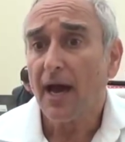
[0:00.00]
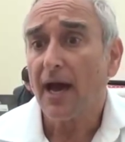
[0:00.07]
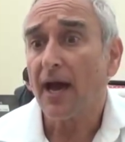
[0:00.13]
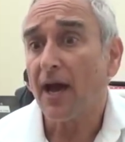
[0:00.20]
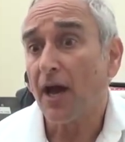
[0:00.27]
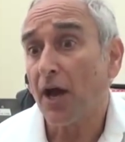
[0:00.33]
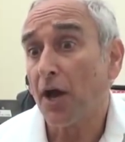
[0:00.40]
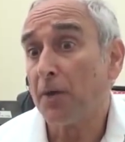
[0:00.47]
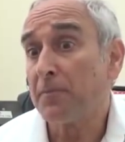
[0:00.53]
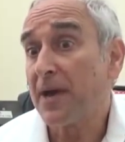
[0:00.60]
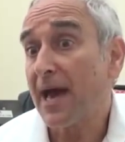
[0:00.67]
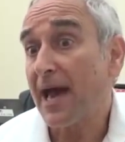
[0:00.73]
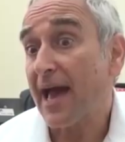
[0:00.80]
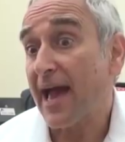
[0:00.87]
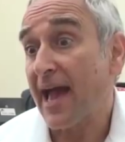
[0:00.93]

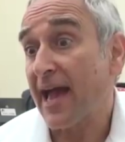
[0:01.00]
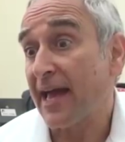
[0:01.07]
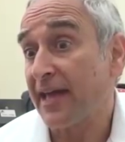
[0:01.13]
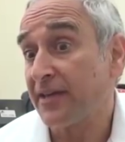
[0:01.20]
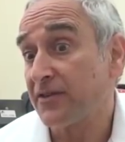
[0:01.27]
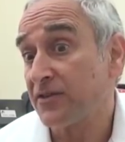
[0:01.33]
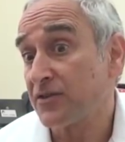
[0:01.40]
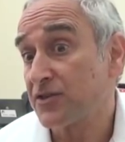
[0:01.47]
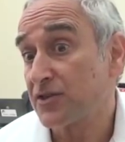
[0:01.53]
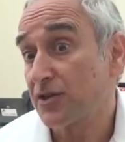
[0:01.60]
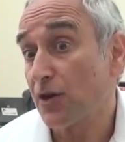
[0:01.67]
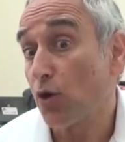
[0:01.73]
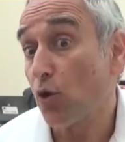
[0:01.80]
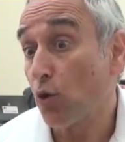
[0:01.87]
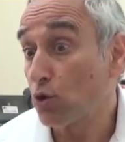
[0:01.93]
And
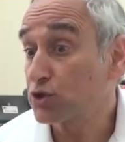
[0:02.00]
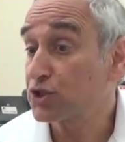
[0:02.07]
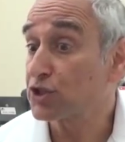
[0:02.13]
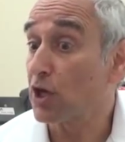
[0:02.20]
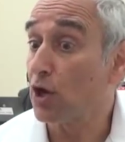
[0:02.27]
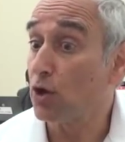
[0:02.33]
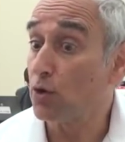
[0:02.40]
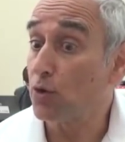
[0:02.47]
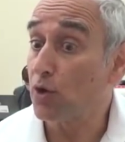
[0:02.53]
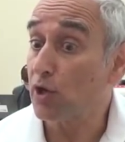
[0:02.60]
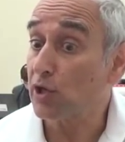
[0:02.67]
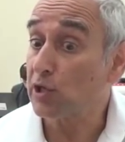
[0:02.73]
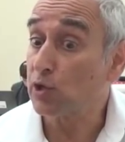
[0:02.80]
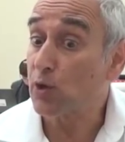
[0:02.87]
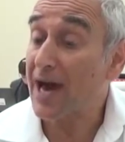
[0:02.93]
also
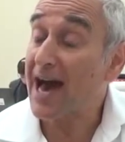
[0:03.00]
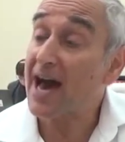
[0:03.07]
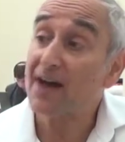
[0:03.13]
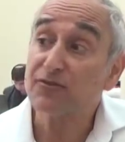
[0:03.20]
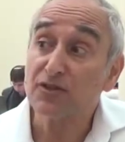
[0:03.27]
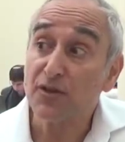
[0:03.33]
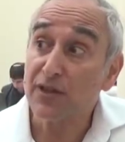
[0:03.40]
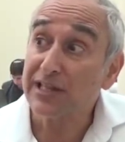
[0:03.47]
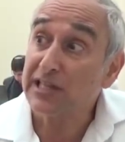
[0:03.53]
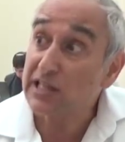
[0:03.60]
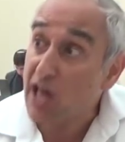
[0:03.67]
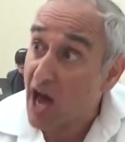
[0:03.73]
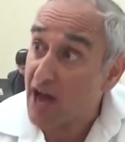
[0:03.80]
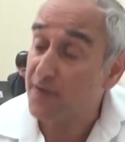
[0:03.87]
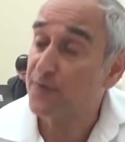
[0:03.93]
look after the
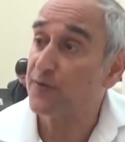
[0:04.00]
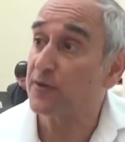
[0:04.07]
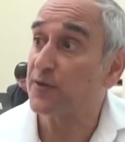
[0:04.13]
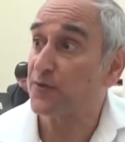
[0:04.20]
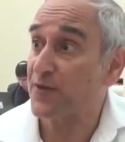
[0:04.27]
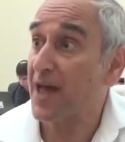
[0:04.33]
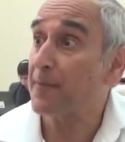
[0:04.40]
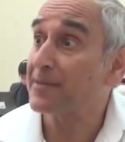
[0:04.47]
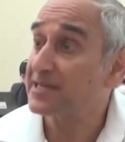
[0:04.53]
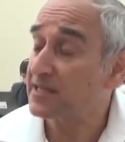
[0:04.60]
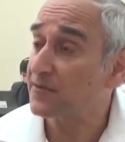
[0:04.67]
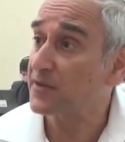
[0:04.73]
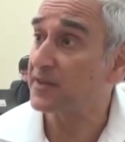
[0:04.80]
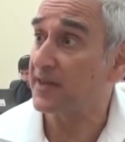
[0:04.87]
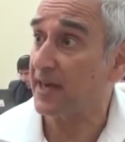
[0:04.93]
life of the families
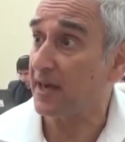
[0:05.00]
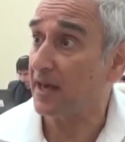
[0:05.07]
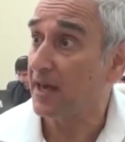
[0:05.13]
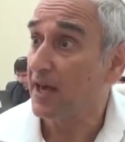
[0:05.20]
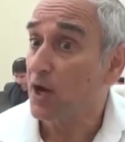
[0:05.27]
living there.